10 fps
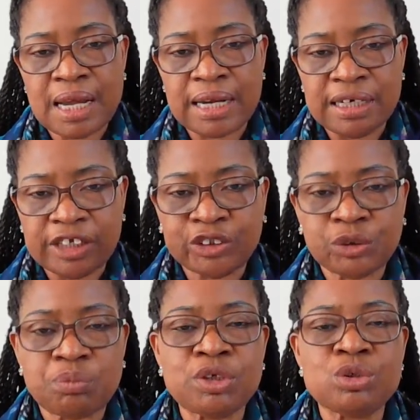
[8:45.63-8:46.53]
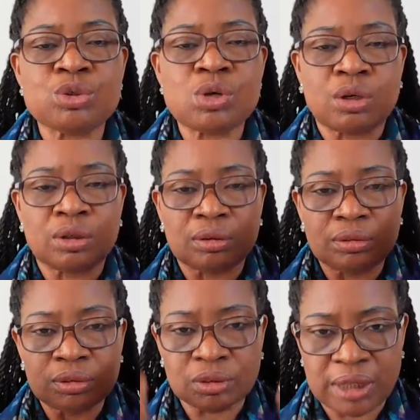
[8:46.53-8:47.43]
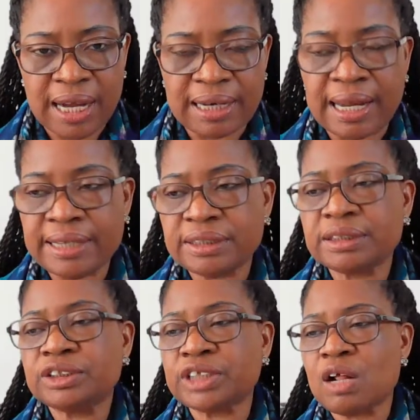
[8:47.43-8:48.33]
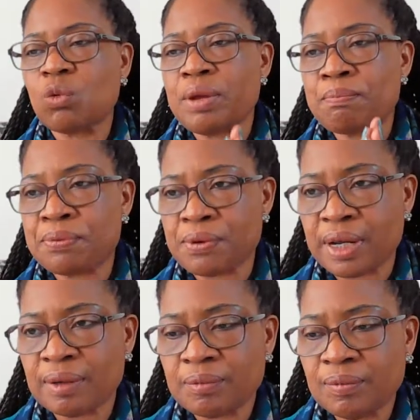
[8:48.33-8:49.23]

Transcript: And they should be drawn to that light. Shall we pray